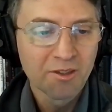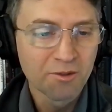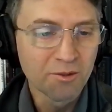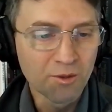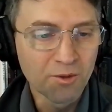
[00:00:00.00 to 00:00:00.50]

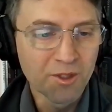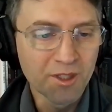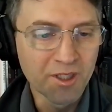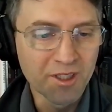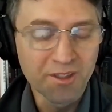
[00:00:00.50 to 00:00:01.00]
to
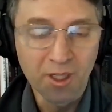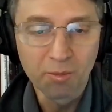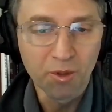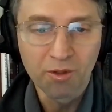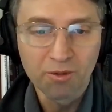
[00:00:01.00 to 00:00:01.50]
the
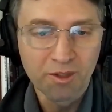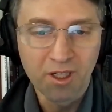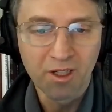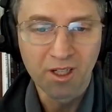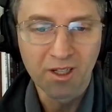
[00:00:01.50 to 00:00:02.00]
temple
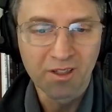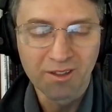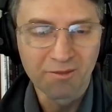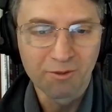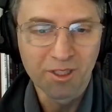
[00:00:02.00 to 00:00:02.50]

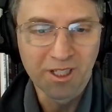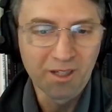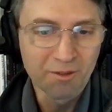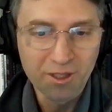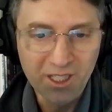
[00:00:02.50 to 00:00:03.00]
really
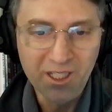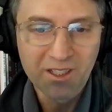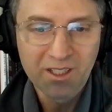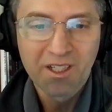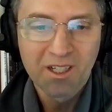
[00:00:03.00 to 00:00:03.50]
every
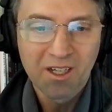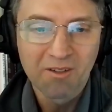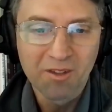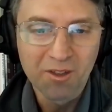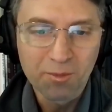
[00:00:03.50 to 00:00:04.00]
day
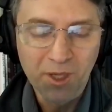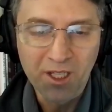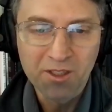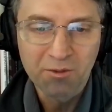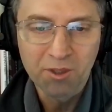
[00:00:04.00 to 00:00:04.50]
of this
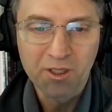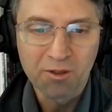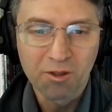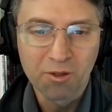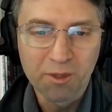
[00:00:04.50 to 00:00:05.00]
Passion Week
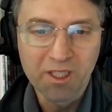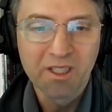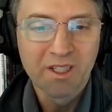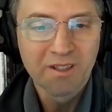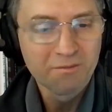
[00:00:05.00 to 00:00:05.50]
or Holy Week,
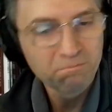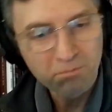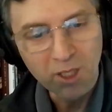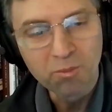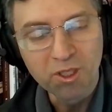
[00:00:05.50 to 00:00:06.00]

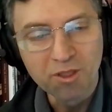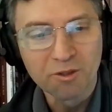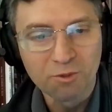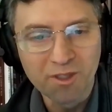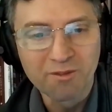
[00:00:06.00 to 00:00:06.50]
might be a
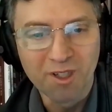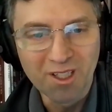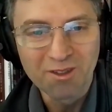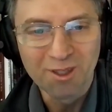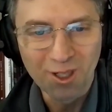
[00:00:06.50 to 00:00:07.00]
good week for
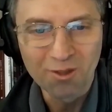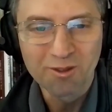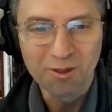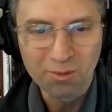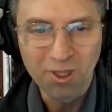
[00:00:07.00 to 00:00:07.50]
us to
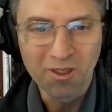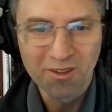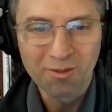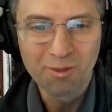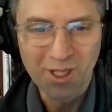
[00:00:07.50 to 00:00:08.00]
also
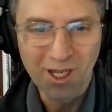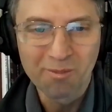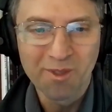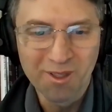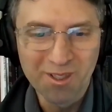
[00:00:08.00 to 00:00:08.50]
spend some
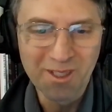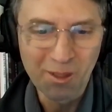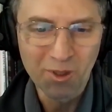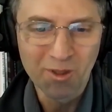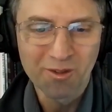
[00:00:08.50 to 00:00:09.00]
time in the
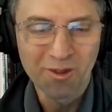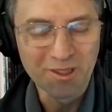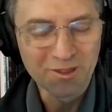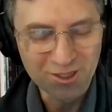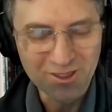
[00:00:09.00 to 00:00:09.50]
temple. So
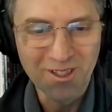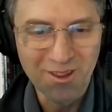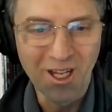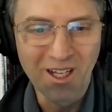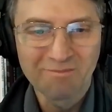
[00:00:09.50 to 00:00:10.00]
it's just a
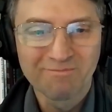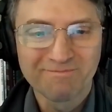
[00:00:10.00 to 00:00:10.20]
thought.